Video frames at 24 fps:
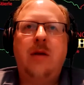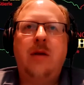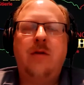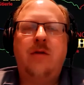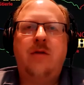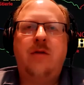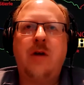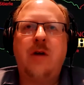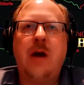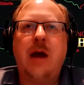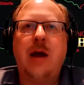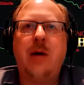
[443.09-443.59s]

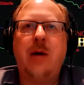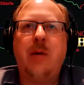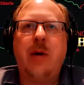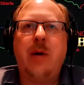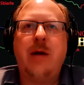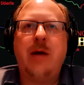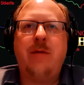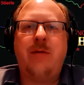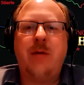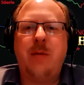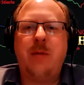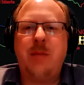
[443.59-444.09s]
shy
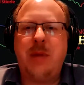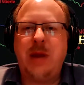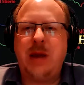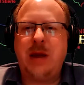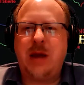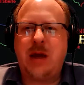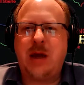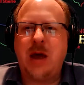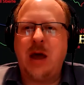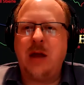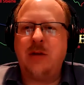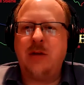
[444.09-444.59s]
away from
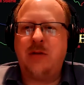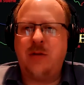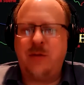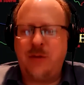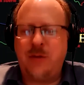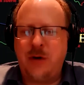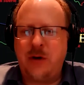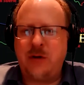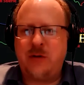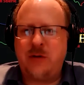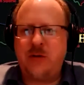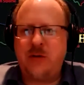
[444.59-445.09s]
being
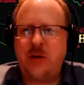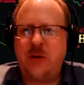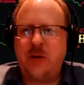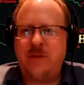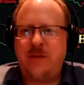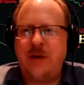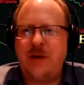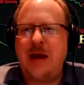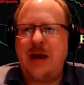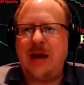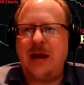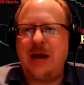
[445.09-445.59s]
controversial. In
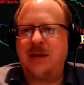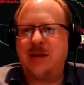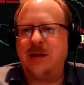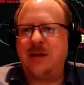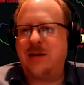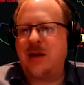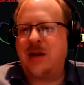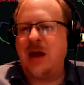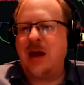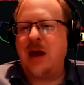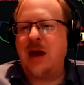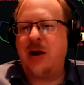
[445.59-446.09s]
fact,
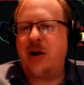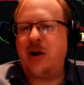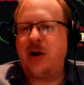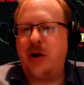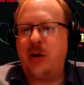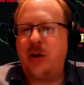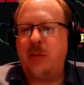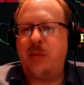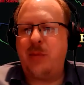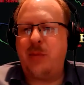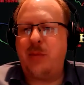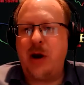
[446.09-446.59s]
it's kind of
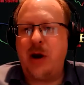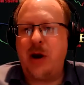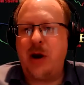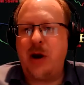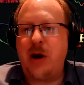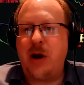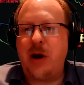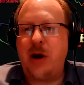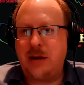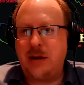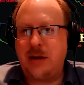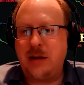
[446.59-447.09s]
her
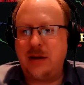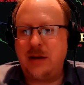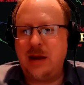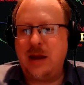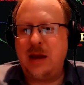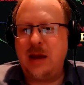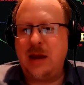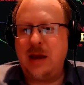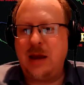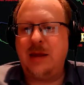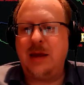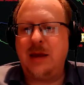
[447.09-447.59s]
brand.
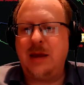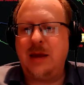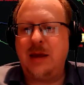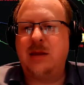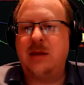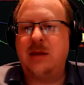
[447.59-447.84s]
I think that